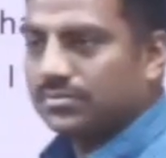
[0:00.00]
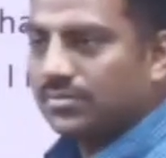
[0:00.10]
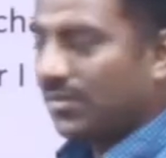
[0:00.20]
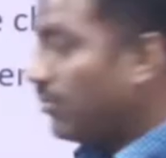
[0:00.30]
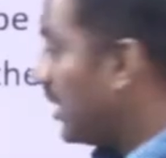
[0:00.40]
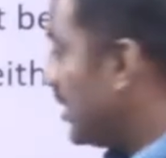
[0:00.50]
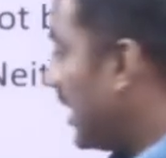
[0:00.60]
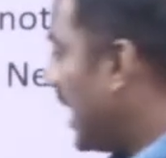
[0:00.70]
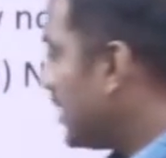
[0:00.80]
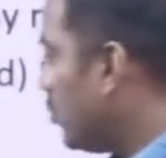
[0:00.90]
But there
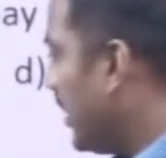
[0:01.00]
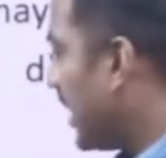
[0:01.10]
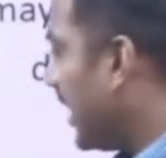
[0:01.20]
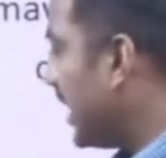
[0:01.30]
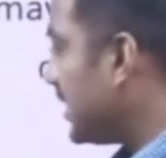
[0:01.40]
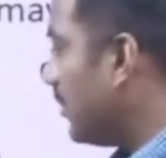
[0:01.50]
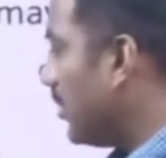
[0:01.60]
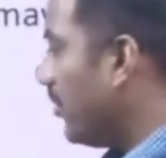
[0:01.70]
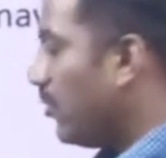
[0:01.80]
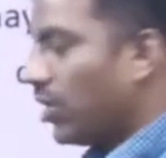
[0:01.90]
has to be a connection
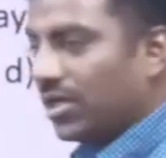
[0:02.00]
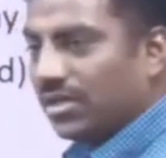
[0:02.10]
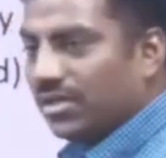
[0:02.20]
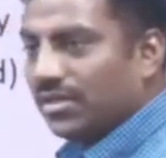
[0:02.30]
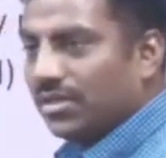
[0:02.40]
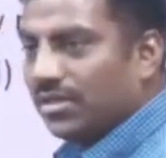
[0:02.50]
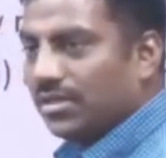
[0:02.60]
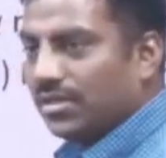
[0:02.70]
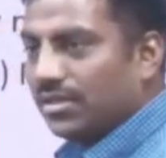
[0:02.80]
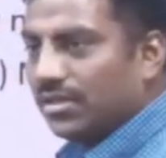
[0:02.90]
between what?
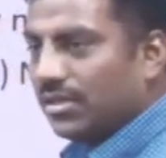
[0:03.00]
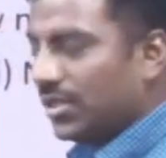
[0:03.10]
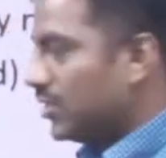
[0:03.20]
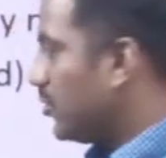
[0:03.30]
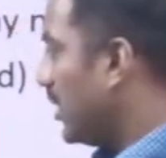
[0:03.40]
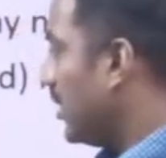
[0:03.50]
This one.